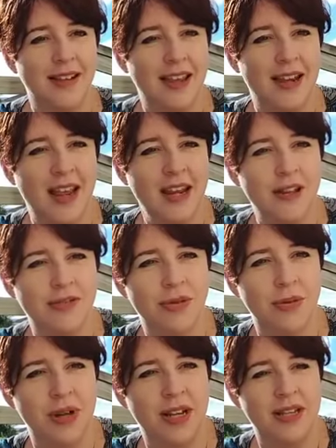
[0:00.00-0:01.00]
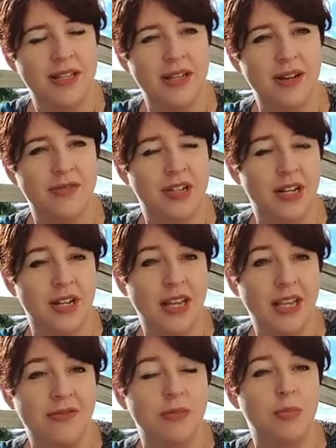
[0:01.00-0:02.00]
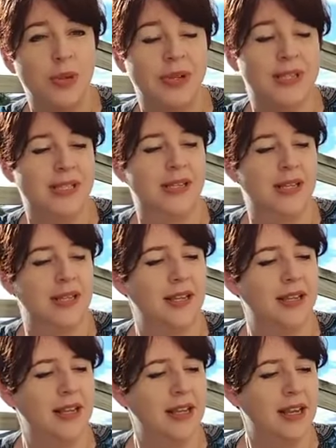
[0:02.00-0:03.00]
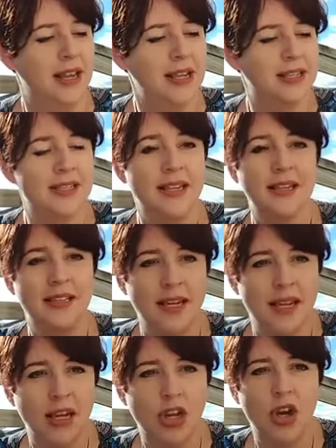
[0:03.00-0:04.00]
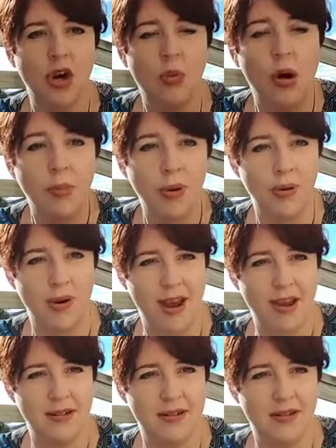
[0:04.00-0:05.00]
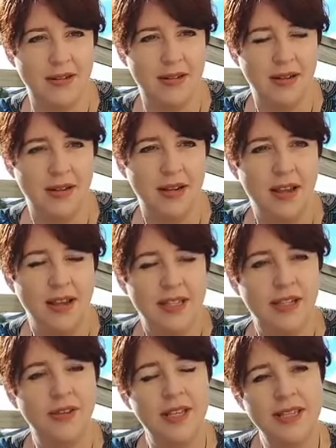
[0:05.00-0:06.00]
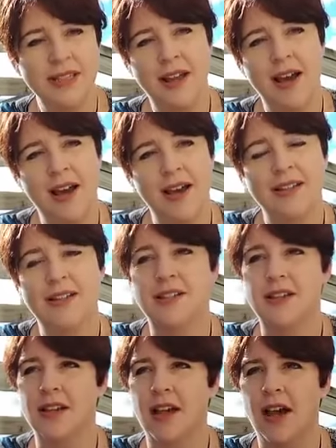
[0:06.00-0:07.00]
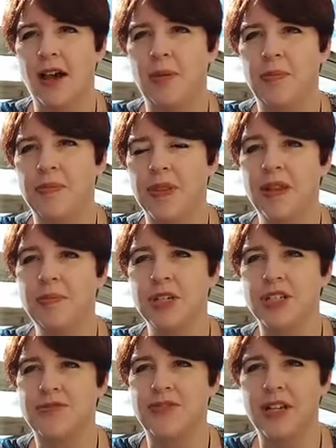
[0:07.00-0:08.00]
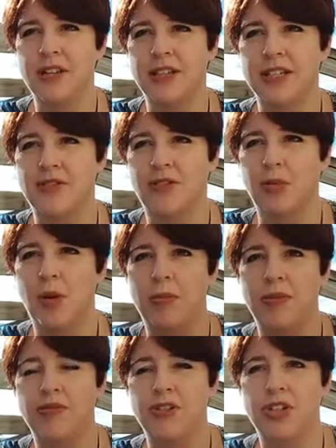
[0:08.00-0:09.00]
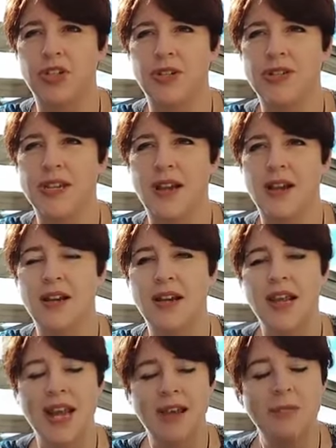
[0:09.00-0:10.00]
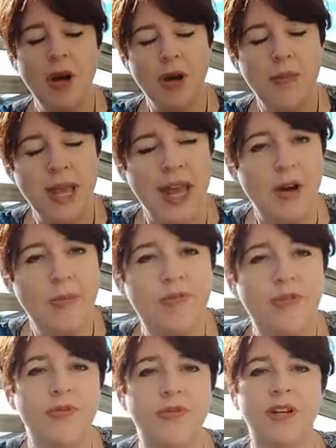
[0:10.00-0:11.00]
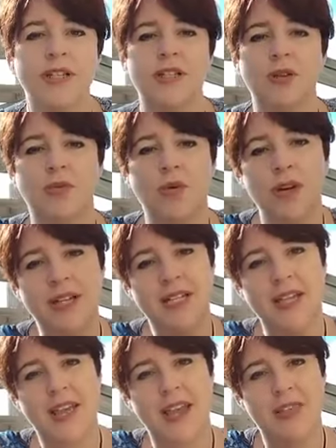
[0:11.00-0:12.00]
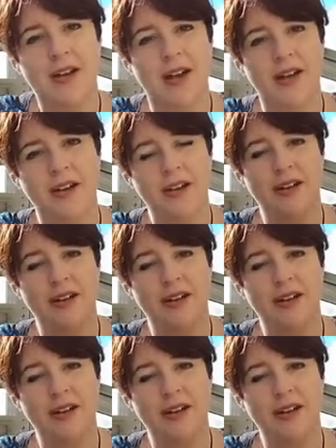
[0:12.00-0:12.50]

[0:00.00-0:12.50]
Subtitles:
in any of the readings that I've done, even personally. It says here, cooperate. So this card's, let me just feel on this for a moment for Tuesday. It might be helpful for us to work together